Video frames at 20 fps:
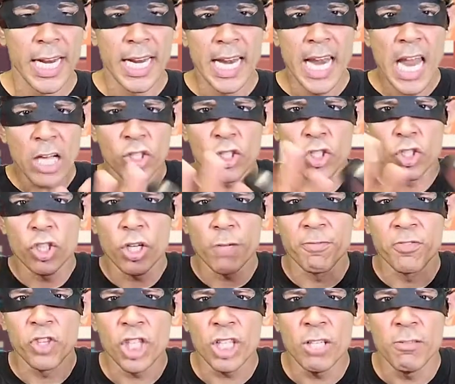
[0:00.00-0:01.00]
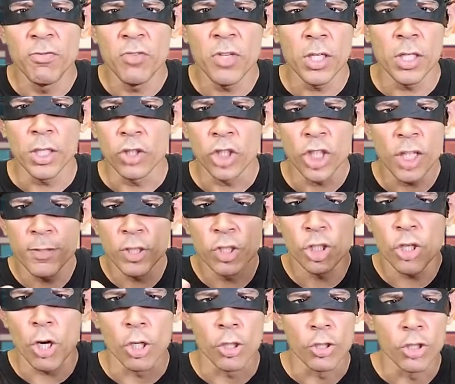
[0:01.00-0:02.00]
lots of TV, TV
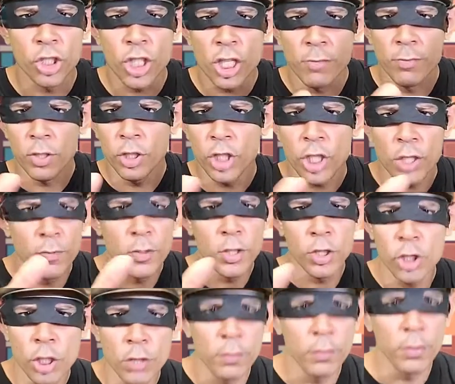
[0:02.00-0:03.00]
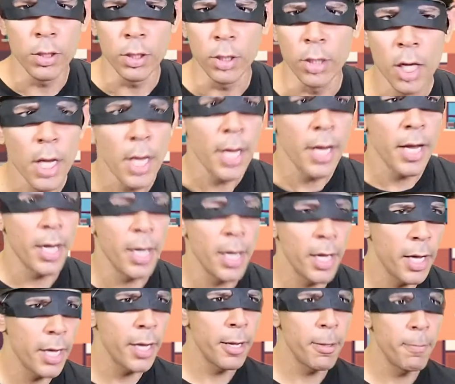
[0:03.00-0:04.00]
shows, TV, TV, TV.
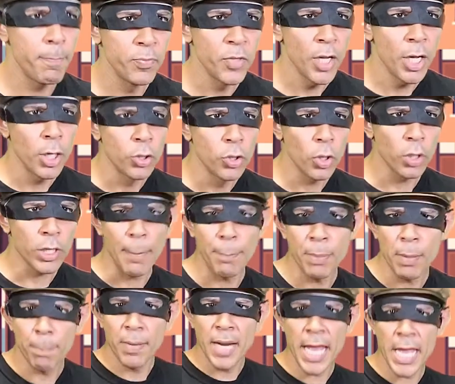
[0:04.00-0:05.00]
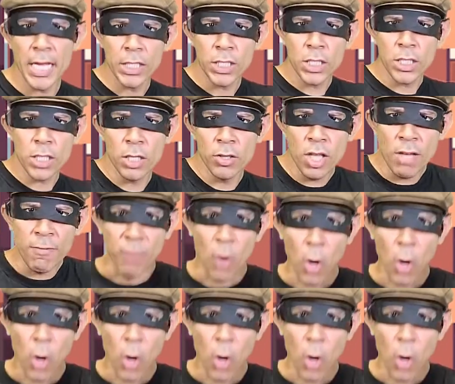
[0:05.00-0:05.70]
Um, your happy place is in the